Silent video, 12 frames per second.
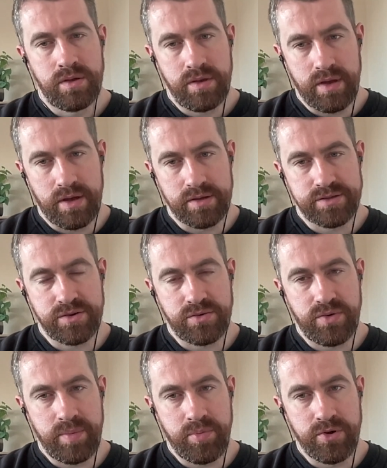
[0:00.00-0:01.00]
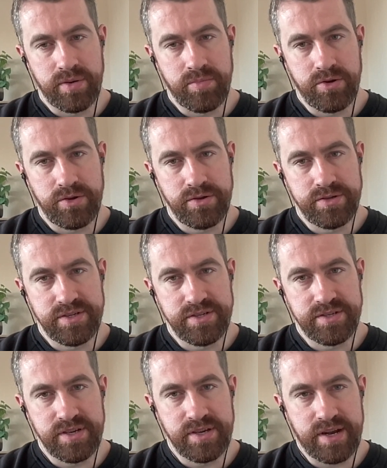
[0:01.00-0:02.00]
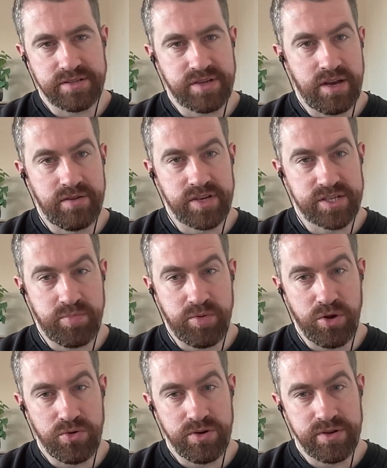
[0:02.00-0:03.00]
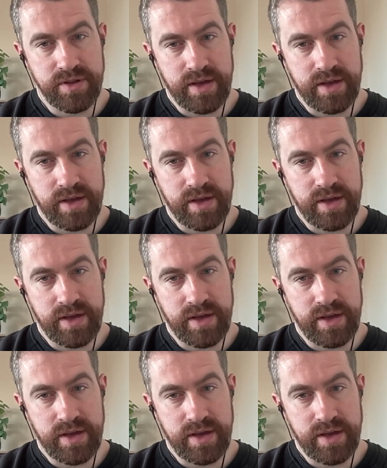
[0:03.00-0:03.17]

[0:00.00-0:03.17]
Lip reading: Yeah, it's a great point about UGC. It has kind of exploded.